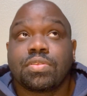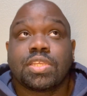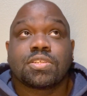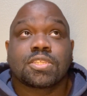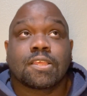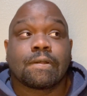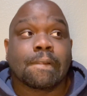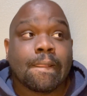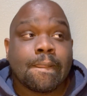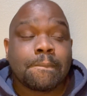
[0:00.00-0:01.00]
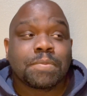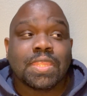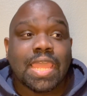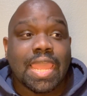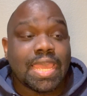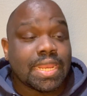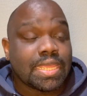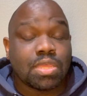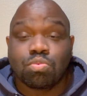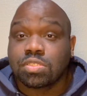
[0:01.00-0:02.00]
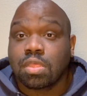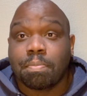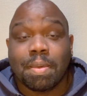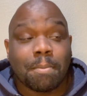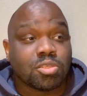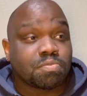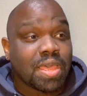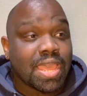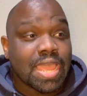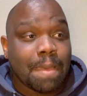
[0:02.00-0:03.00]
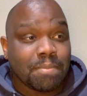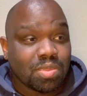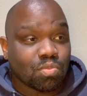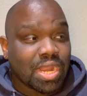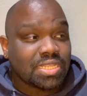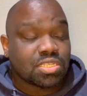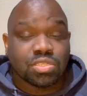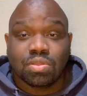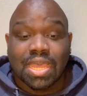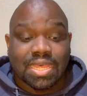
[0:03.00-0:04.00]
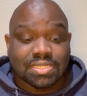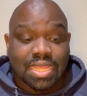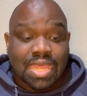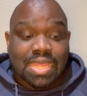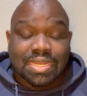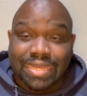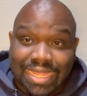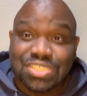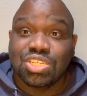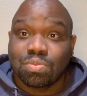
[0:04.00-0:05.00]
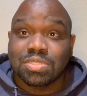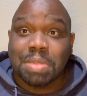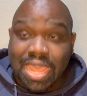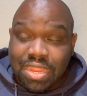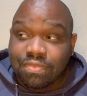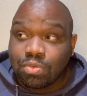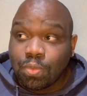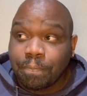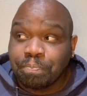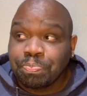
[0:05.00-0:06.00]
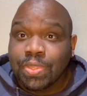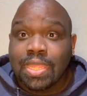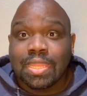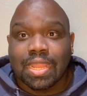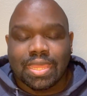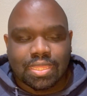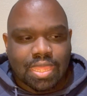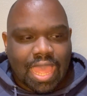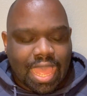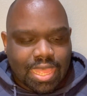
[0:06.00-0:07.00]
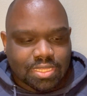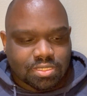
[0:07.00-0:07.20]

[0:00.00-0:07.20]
years ago, and it was the most pain. I mean, when I tell you guys, that shit was painful. Like I,